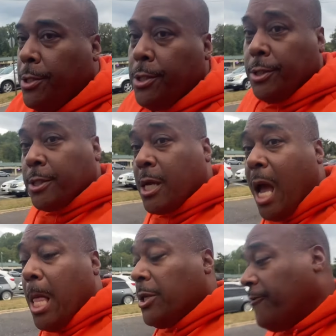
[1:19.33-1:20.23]
It's
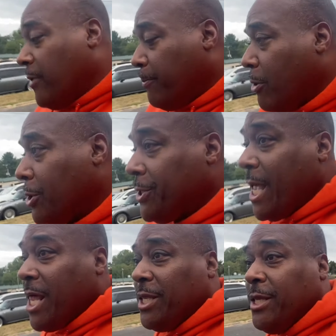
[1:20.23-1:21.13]
college football
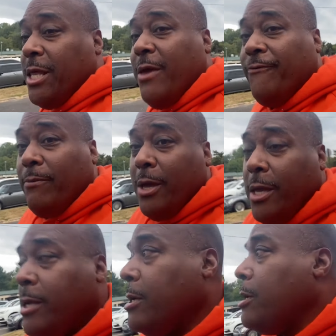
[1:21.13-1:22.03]
Saturday day for
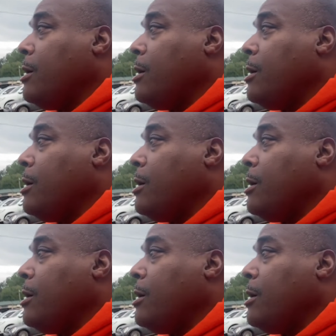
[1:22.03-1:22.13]
me.